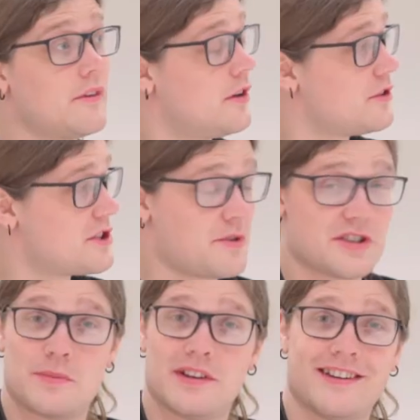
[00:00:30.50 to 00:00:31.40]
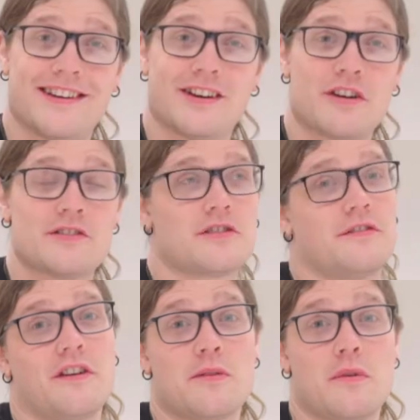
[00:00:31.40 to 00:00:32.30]
the college experience has been great so
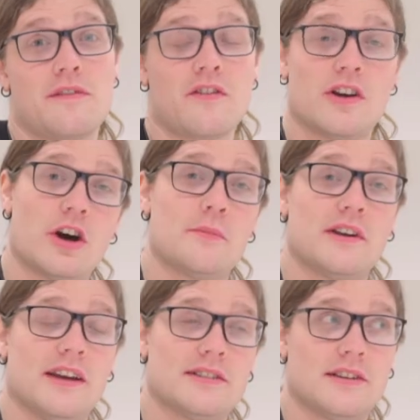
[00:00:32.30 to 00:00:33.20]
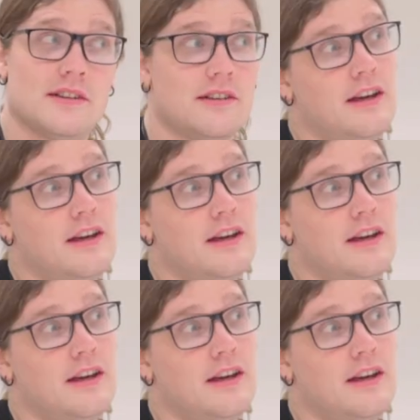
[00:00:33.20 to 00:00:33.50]
far. They've been very accommodating.